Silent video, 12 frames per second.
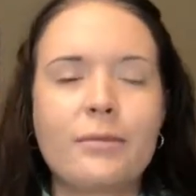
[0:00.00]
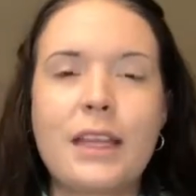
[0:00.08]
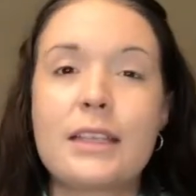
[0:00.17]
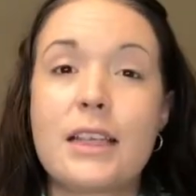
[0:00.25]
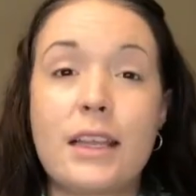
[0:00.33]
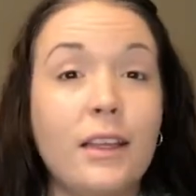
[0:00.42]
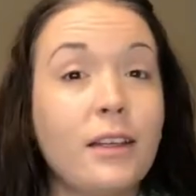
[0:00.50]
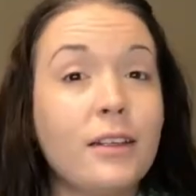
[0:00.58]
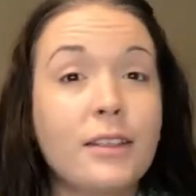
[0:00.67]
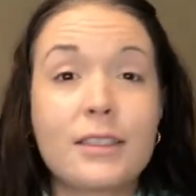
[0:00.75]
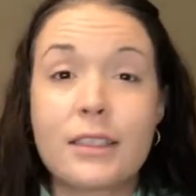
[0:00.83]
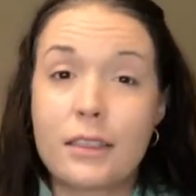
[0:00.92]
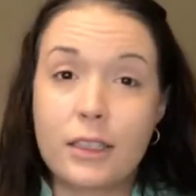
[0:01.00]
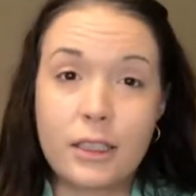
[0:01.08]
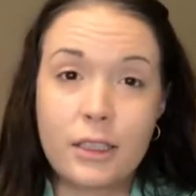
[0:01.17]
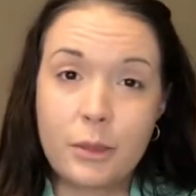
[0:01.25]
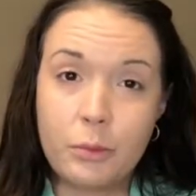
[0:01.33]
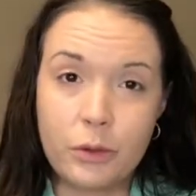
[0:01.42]
they say that it is
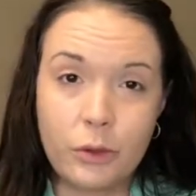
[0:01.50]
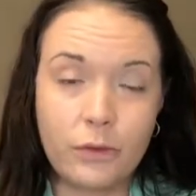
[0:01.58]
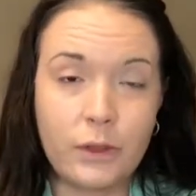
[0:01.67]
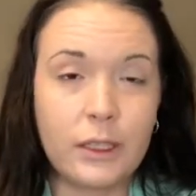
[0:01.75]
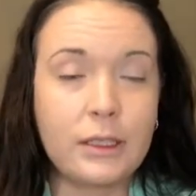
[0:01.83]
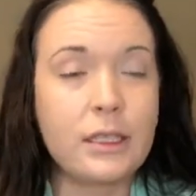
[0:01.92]
clinically proven.